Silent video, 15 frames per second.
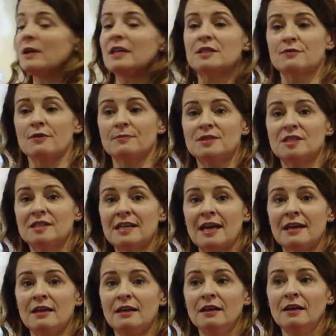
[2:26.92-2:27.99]
weeks from
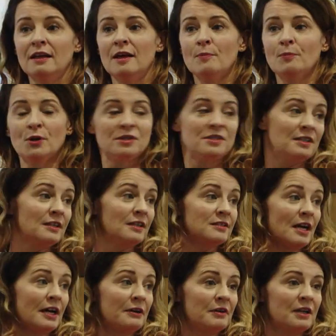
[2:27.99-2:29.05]
today? Put it in the
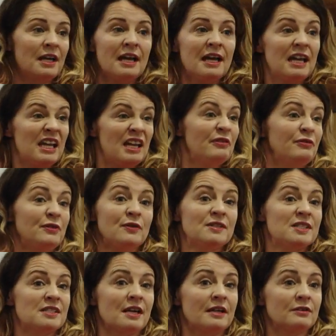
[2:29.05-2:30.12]
diary. If you
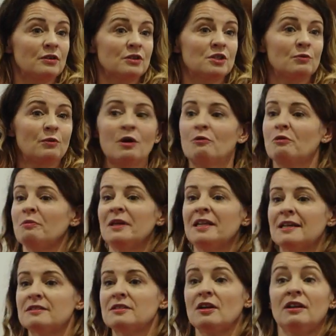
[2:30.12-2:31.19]
decide not to work with me,
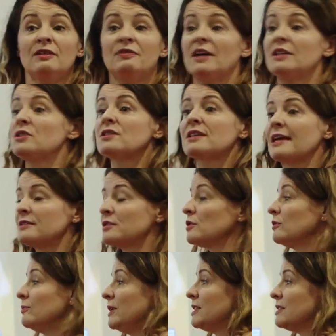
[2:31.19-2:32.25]
that's totally fine. Just
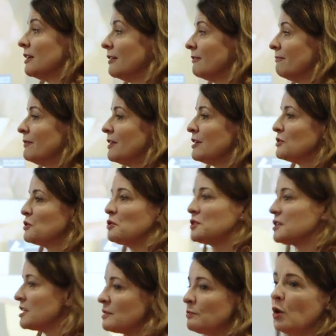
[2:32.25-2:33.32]
cancel the meeting. So
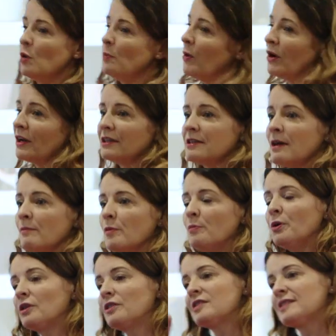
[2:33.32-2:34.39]
it's a small point, but
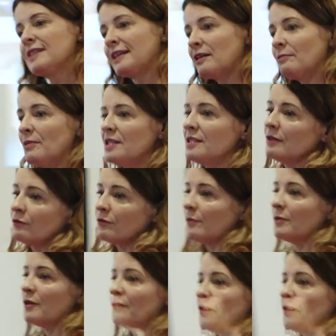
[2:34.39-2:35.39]
book the second meeting from the